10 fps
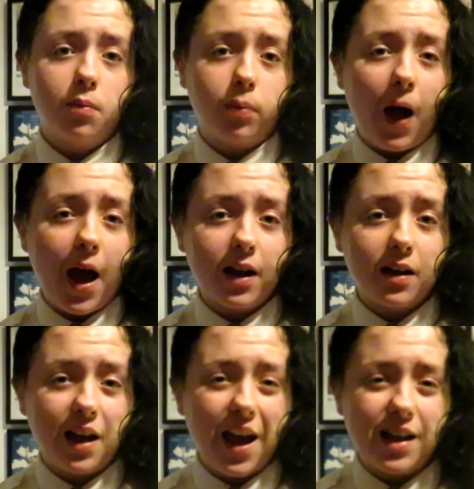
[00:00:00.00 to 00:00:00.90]
Black
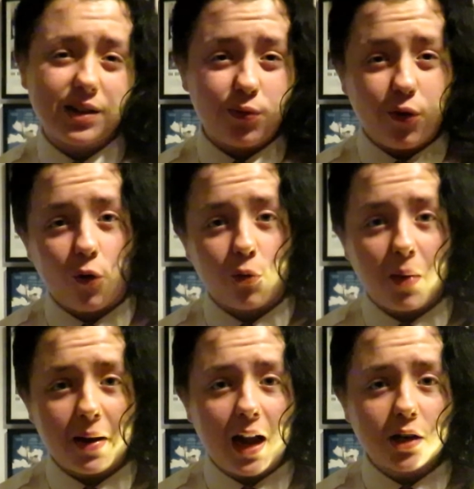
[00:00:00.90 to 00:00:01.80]
is far
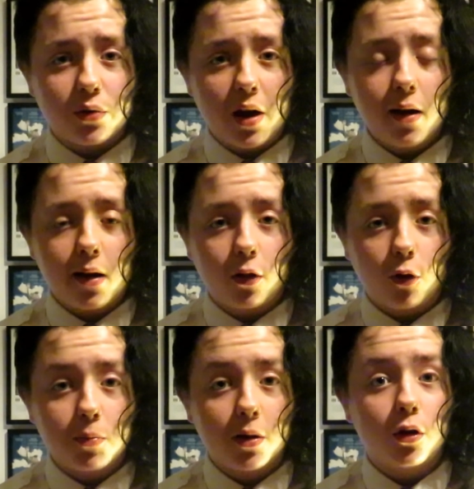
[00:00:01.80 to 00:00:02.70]
from my natural hair
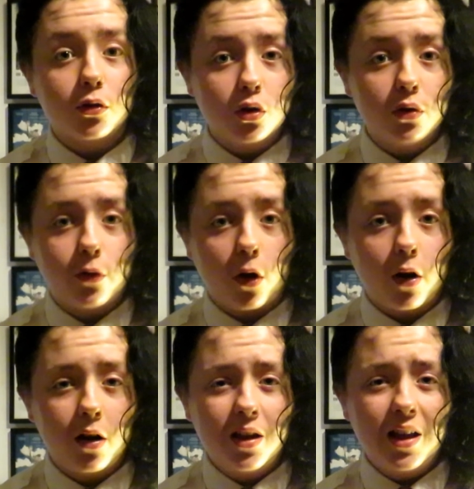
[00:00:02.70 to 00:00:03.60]
colour, but not too
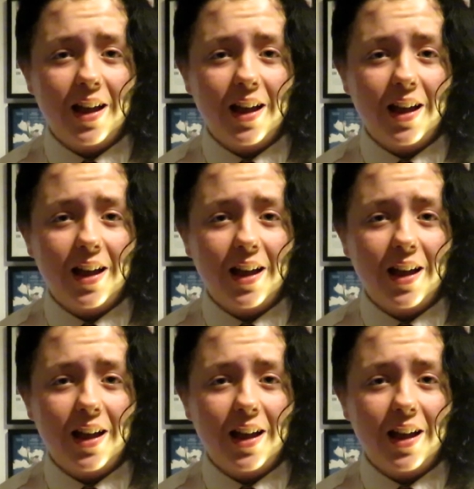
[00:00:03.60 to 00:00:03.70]
far,